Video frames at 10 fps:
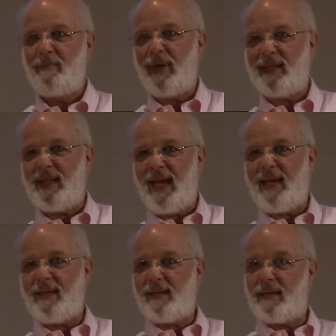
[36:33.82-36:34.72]
But
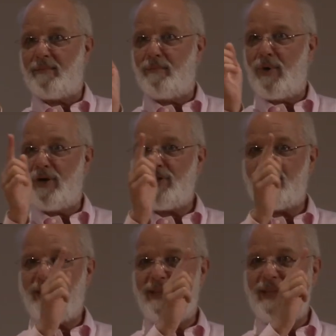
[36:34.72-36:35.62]
that
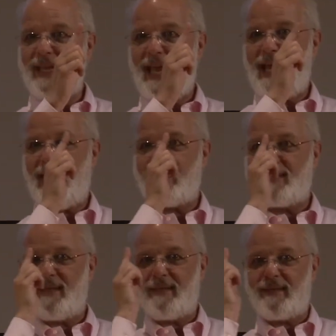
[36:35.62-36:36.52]
motion of the
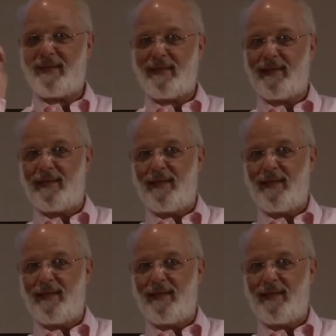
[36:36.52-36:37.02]
axis